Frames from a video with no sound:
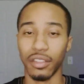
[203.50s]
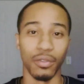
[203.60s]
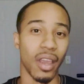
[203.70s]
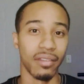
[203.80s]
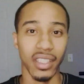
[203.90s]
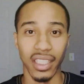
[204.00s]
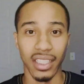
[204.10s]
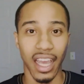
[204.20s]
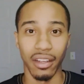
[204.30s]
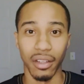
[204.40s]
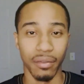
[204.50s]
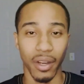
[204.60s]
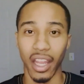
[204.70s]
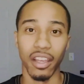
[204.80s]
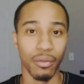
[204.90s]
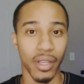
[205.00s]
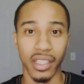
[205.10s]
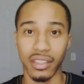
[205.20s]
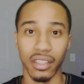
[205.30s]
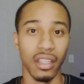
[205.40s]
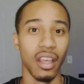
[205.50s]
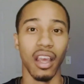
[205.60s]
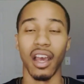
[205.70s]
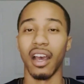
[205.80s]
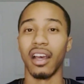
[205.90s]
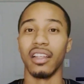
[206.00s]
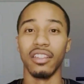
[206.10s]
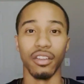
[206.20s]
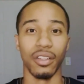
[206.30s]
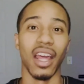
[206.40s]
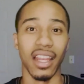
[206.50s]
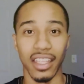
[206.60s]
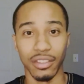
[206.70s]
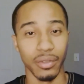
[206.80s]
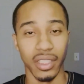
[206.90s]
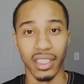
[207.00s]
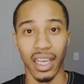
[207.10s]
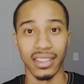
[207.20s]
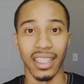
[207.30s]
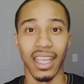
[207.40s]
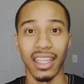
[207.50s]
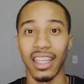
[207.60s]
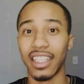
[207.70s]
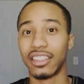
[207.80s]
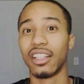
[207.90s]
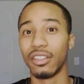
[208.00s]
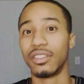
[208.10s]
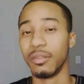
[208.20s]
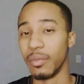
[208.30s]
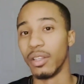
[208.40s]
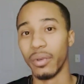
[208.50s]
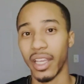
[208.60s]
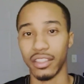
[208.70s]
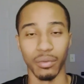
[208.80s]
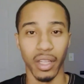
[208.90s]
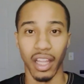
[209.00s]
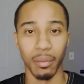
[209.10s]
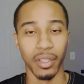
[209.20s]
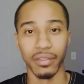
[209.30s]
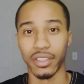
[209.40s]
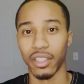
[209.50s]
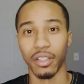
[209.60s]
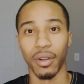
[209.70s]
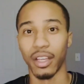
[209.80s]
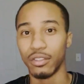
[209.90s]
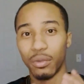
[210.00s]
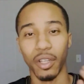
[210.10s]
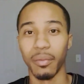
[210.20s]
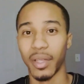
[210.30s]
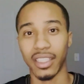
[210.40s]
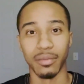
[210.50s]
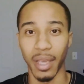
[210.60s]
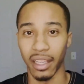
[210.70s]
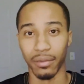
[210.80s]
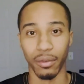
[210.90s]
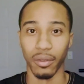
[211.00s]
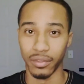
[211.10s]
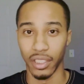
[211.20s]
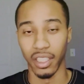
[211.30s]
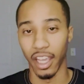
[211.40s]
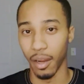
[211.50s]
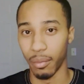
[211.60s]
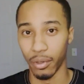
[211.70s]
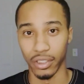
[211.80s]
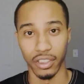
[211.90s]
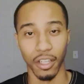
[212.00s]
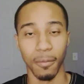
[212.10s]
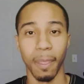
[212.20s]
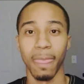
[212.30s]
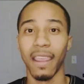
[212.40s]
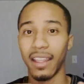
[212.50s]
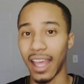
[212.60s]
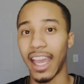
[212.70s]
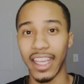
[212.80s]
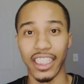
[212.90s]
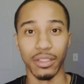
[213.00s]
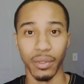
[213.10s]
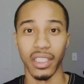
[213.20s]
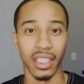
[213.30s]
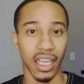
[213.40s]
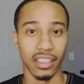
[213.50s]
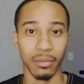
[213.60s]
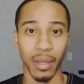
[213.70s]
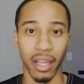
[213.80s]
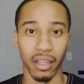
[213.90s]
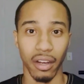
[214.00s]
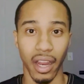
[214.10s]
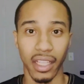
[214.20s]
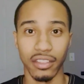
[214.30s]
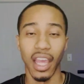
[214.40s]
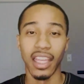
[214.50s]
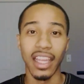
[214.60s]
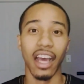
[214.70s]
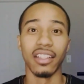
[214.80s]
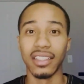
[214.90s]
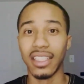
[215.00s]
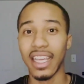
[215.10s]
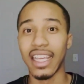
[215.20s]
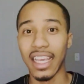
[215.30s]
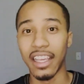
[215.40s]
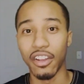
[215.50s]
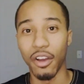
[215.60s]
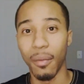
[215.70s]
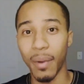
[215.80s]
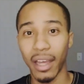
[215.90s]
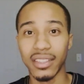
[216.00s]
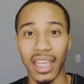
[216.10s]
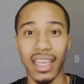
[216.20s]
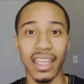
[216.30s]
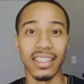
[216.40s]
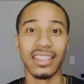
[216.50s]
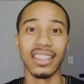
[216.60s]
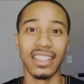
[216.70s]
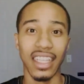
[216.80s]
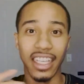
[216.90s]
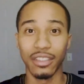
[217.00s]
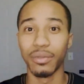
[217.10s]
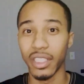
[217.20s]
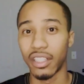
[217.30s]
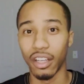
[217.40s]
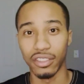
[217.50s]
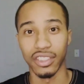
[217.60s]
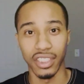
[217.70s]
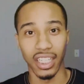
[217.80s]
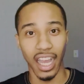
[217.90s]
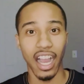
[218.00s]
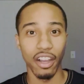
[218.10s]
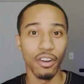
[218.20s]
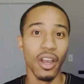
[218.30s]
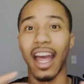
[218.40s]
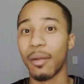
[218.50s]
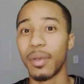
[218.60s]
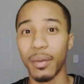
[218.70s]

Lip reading: You have to get down there for any reason. That is really nice. And it is close to Midway as well. I believe it's only around 20 minutes back and forth to the airport. So that is really nice about it. All right. So now the thing, about that is, since it is really close to Chicago, a lot of